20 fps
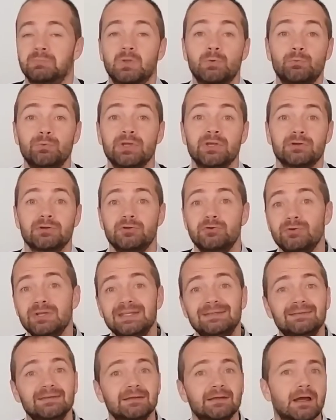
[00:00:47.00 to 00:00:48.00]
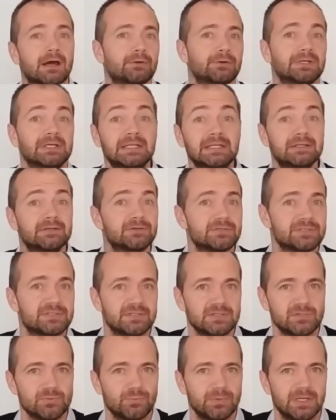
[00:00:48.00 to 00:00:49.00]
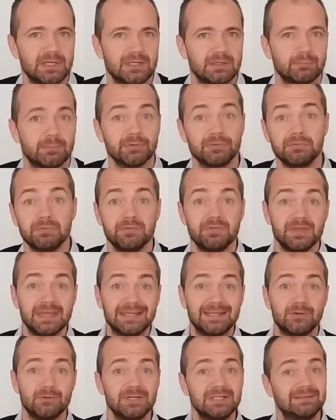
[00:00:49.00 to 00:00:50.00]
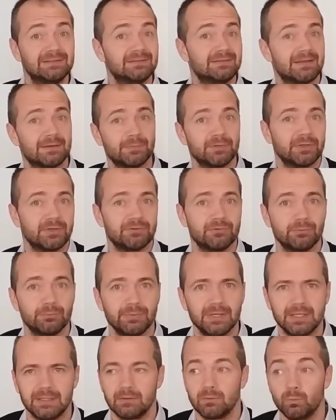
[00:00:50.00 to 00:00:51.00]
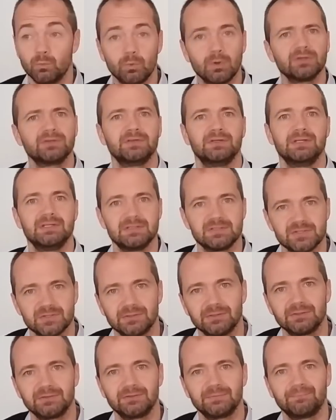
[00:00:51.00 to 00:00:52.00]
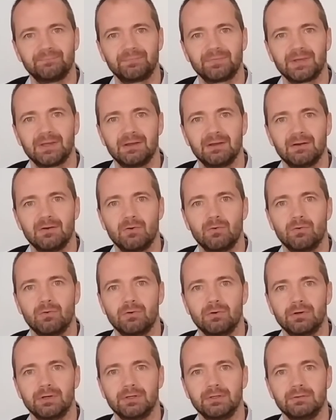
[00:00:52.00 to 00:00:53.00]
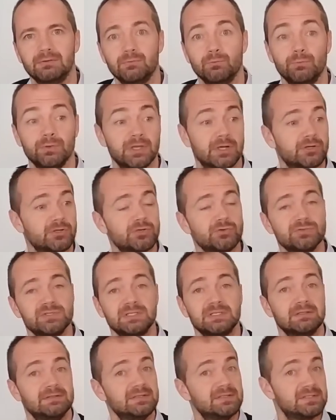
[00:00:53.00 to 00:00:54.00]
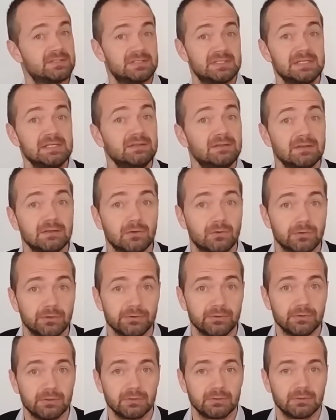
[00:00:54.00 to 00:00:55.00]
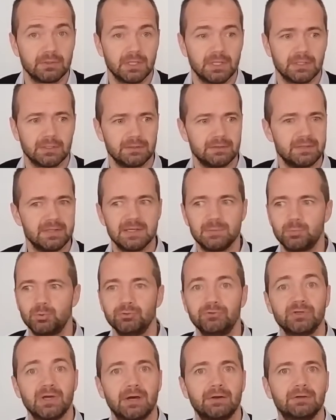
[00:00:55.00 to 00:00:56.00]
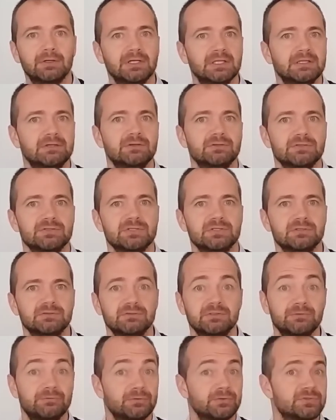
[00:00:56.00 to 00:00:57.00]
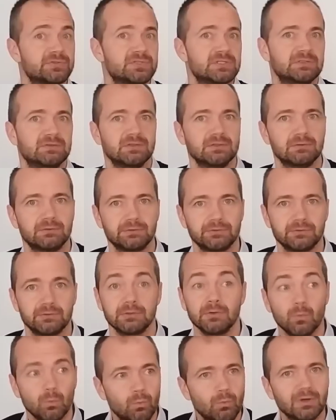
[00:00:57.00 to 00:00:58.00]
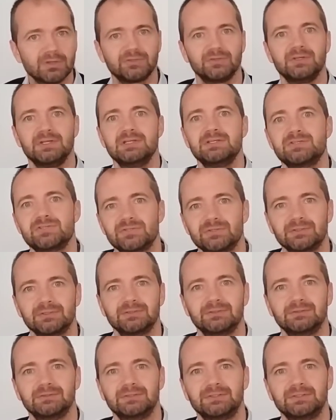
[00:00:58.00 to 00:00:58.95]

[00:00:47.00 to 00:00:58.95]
we are greeting our leaders this way, but they greeted them another way. What an insult. Or we are using this seating order. They put our leaders in a different seating order. What an insult.